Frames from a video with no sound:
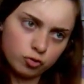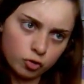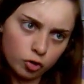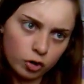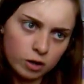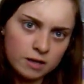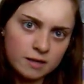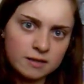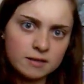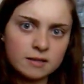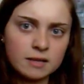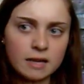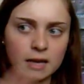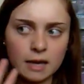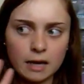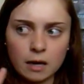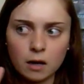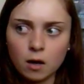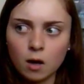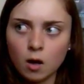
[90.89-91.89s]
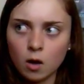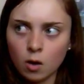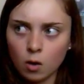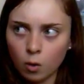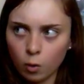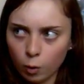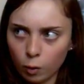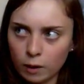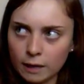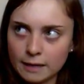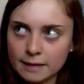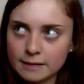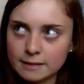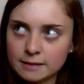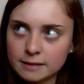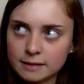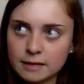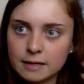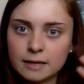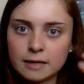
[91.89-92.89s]
drier skin,
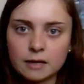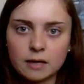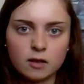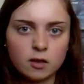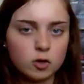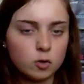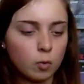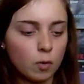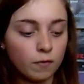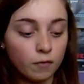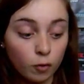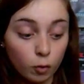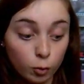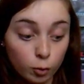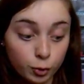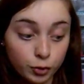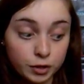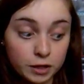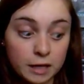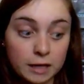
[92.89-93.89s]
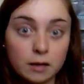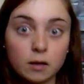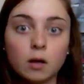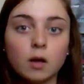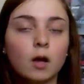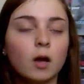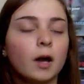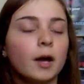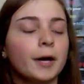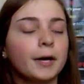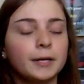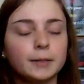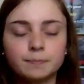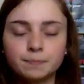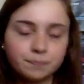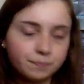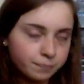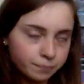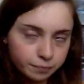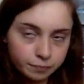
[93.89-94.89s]
oilier skin, and there's one for all skin.
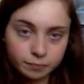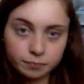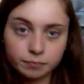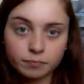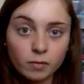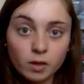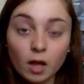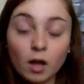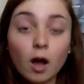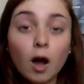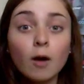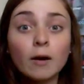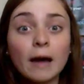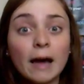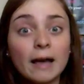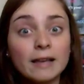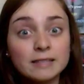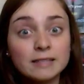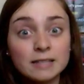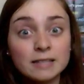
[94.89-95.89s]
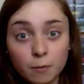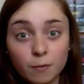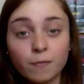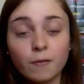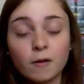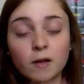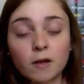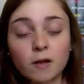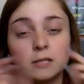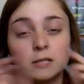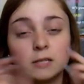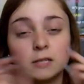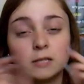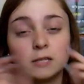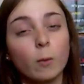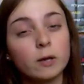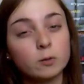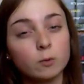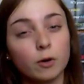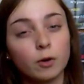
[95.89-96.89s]
Okay, so that's my first tip.
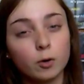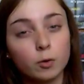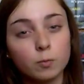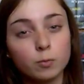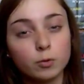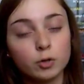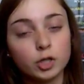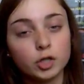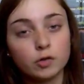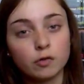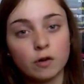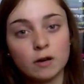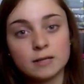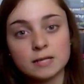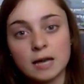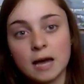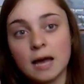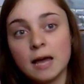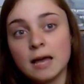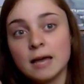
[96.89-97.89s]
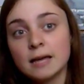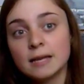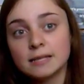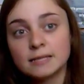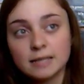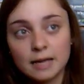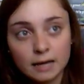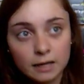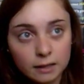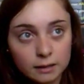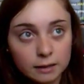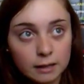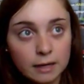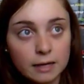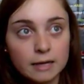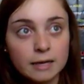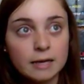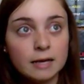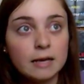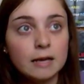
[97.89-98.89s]
Always wear a good moisturiser.
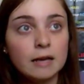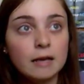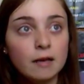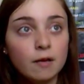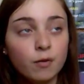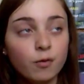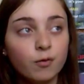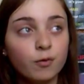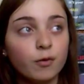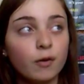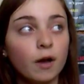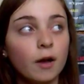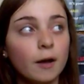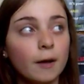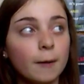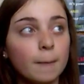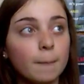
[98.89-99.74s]
Secondly, if